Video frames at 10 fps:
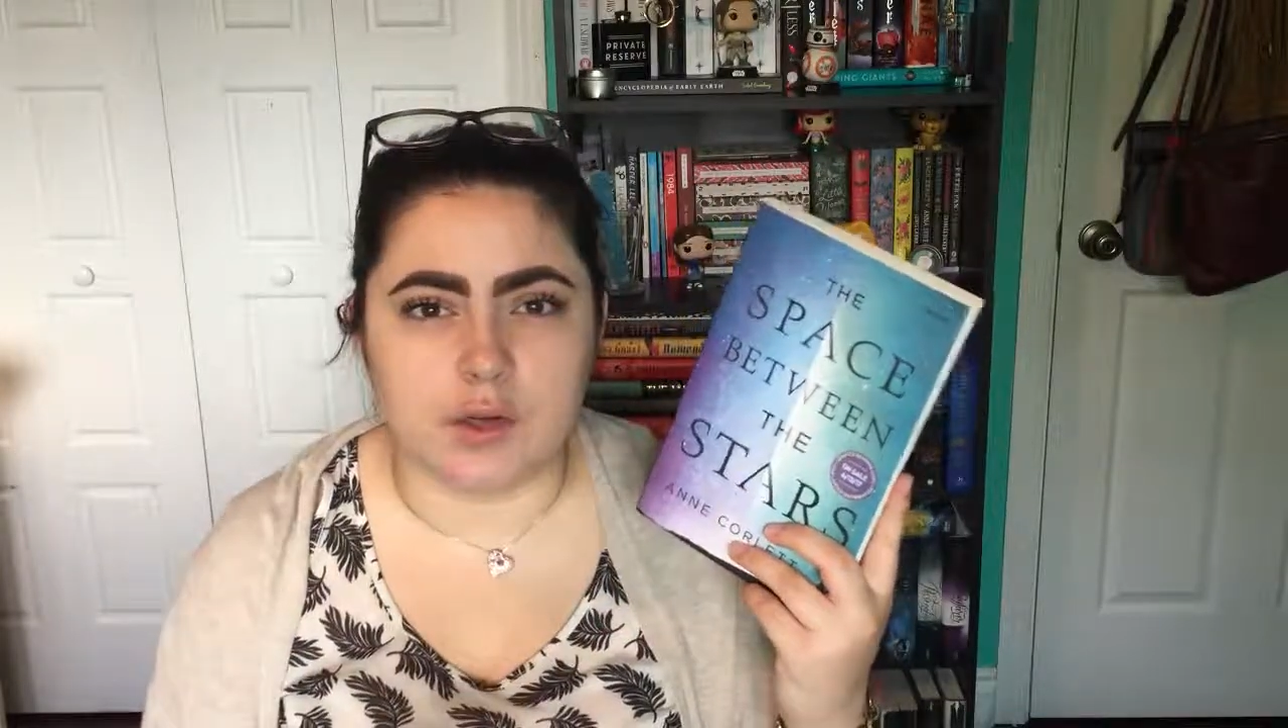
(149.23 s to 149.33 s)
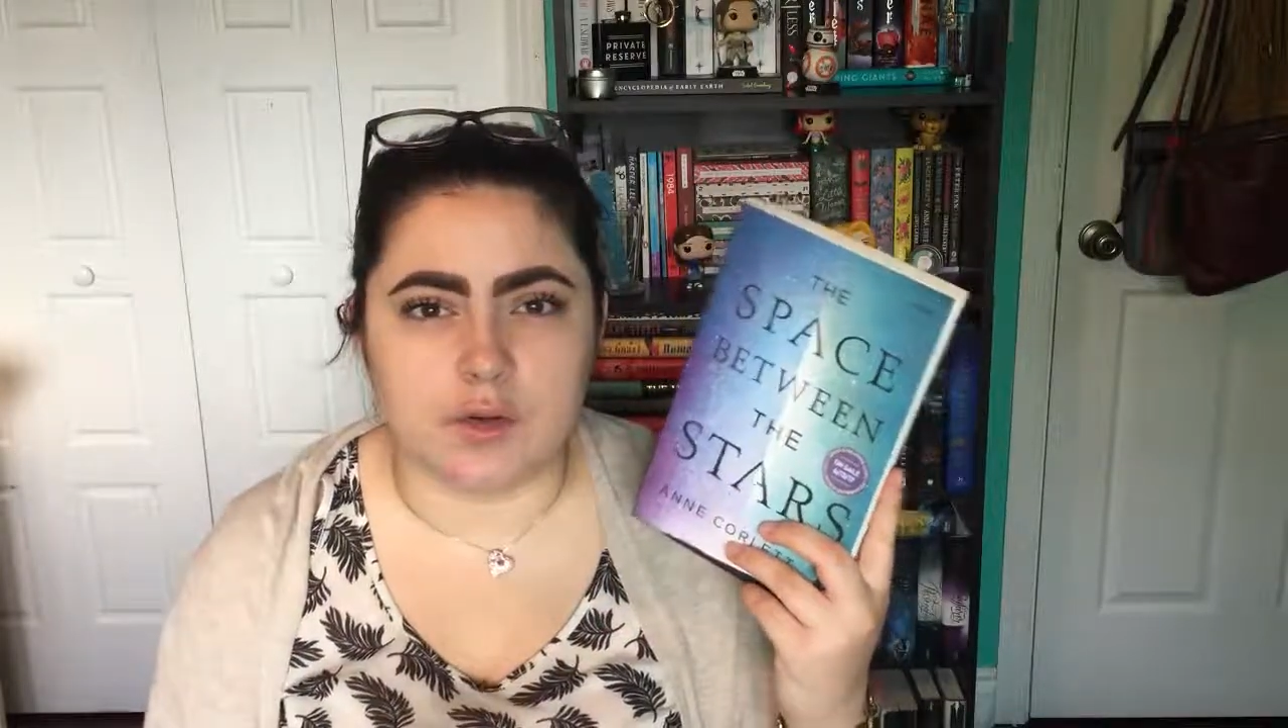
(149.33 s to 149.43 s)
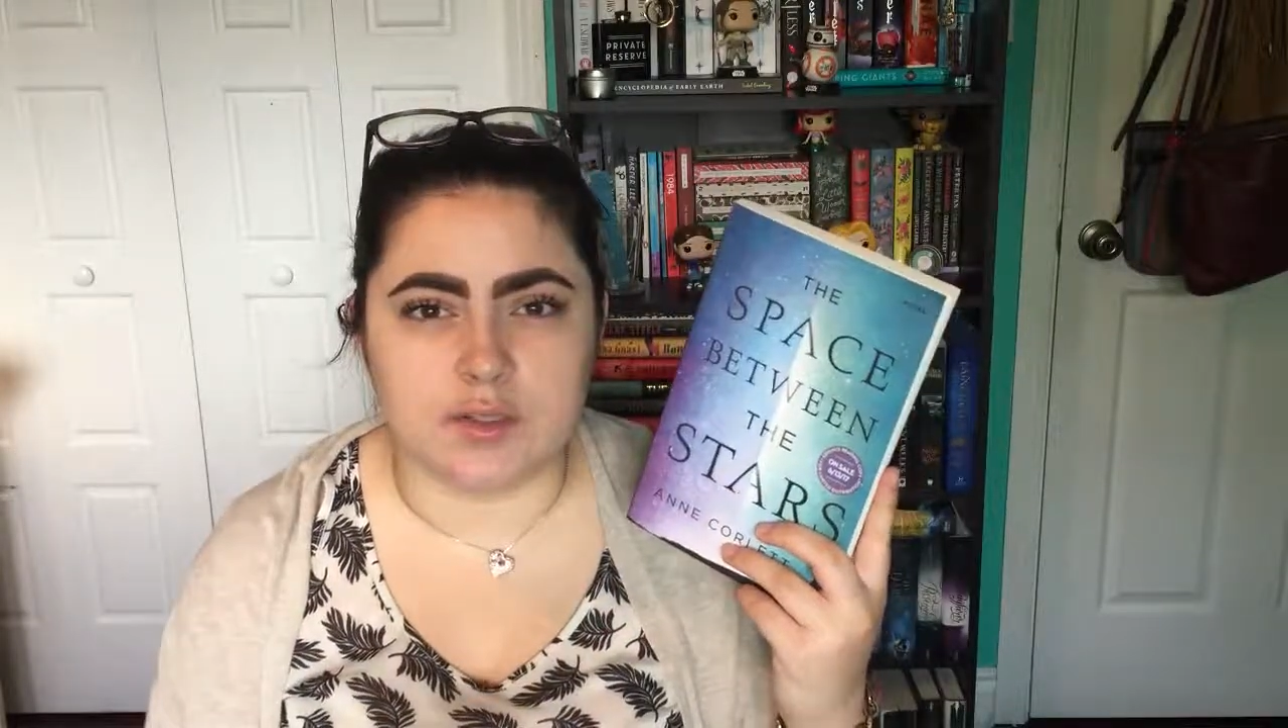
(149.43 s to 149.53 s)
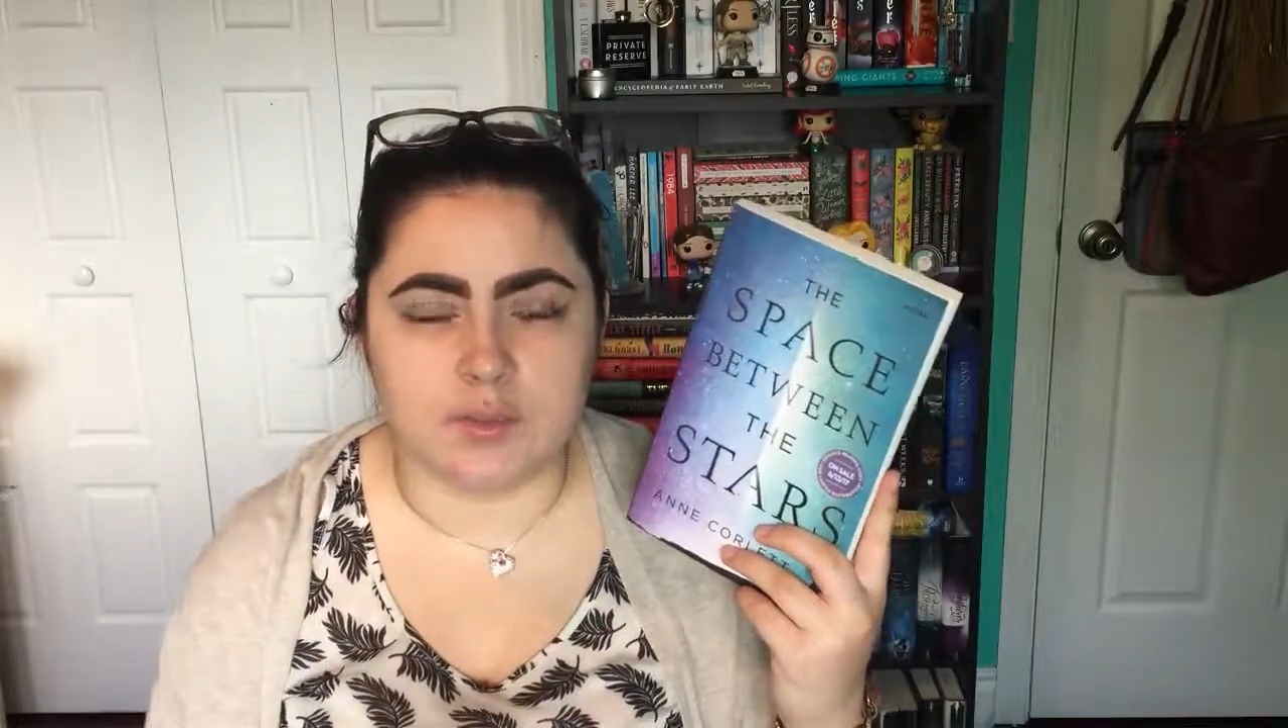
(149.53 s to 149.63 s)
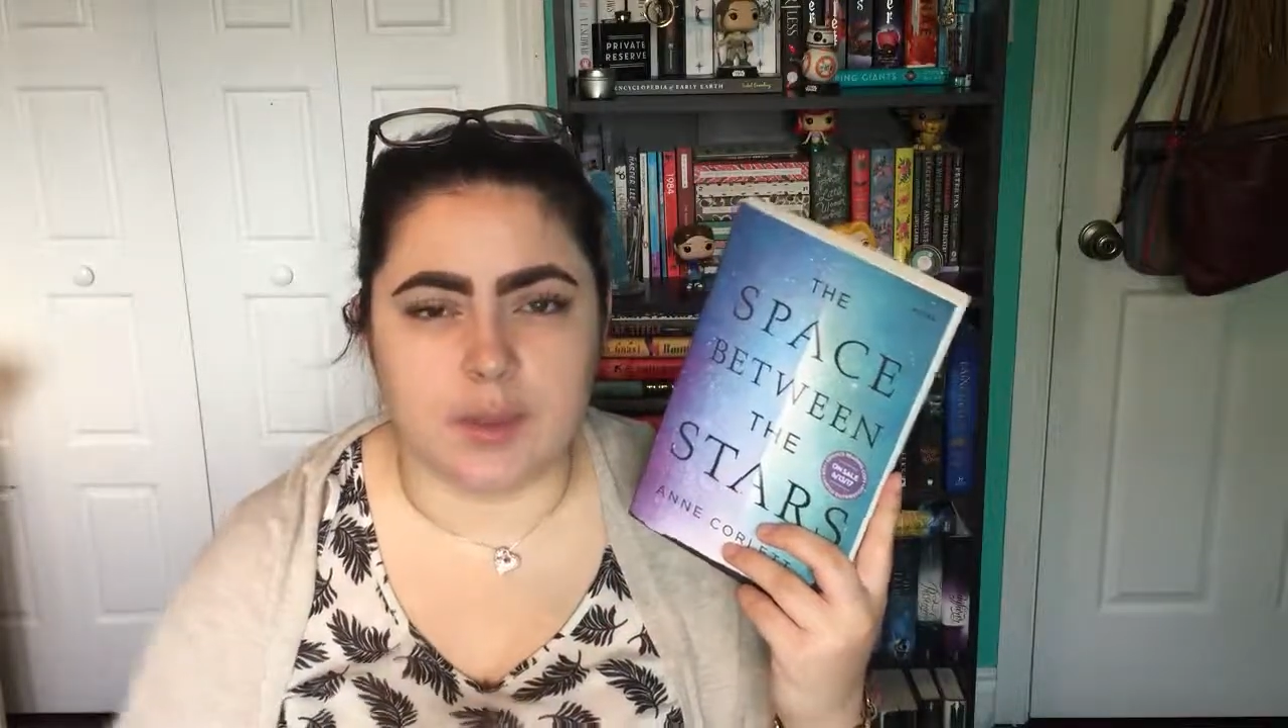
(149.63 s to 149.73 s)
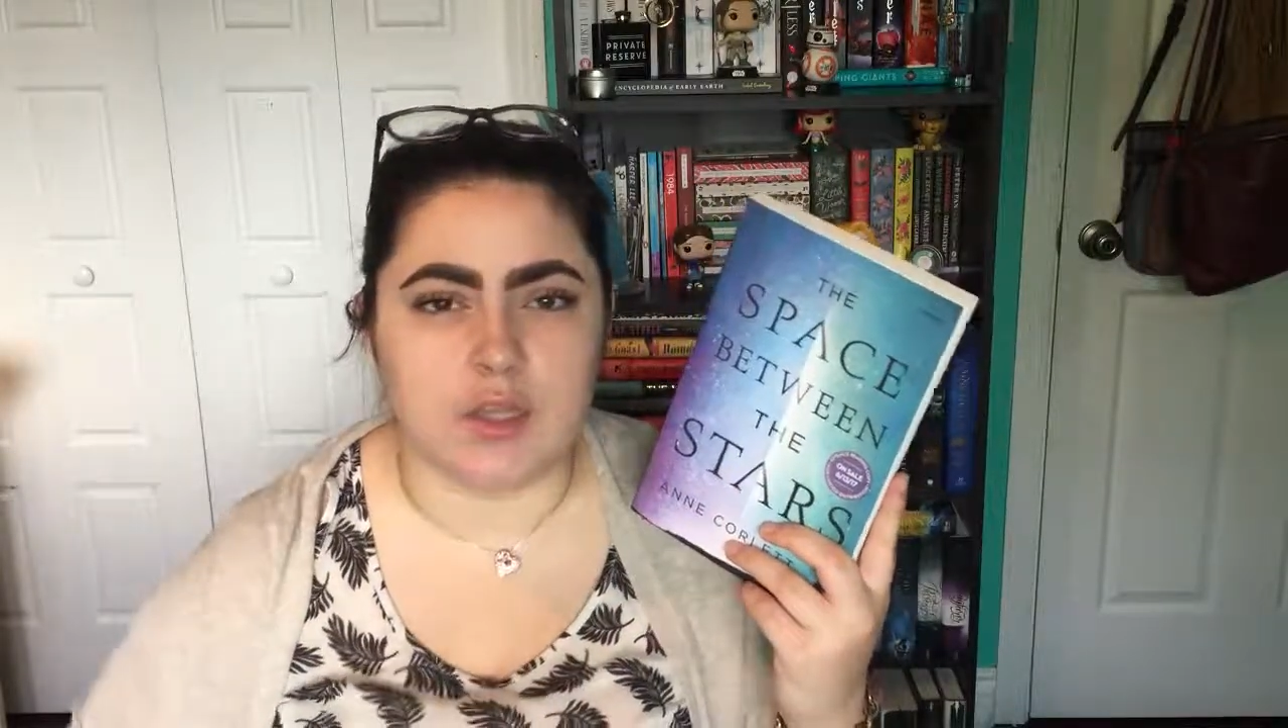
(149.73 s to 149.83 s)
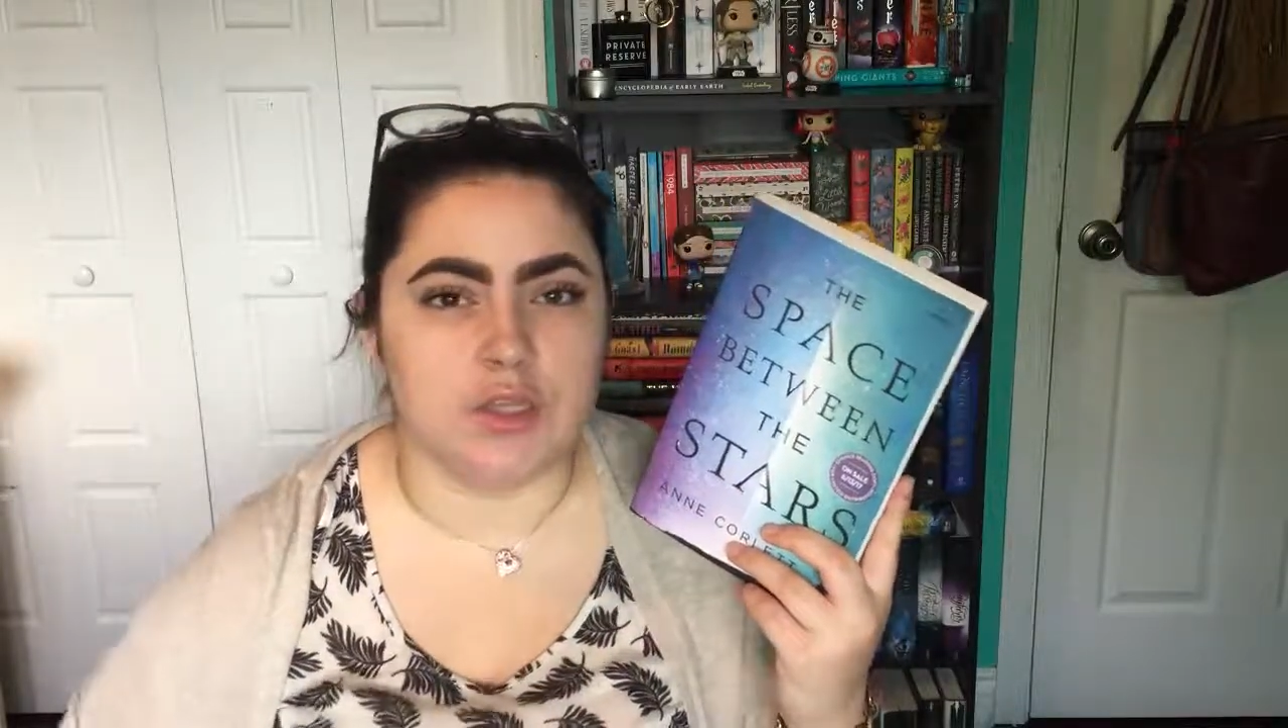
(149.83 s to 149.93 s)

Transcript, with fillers: to go to space,